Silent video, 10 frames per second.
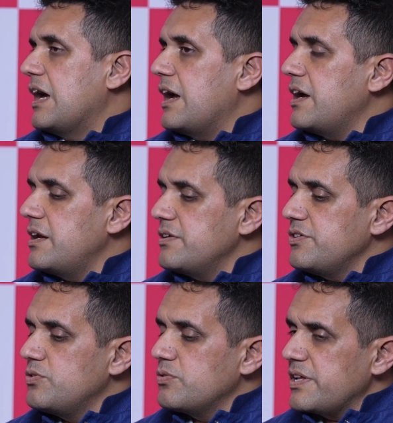And
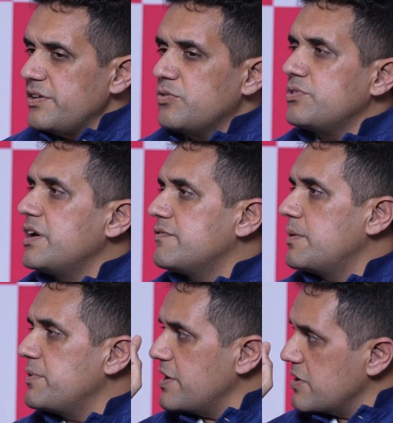you look at the OT
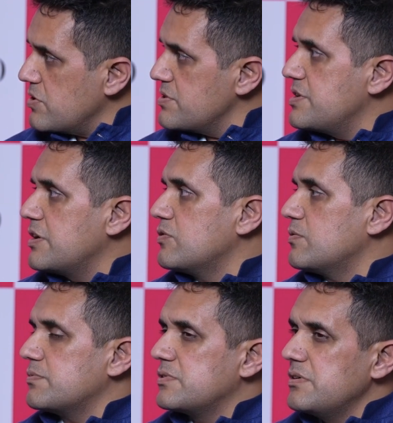environment across the globe,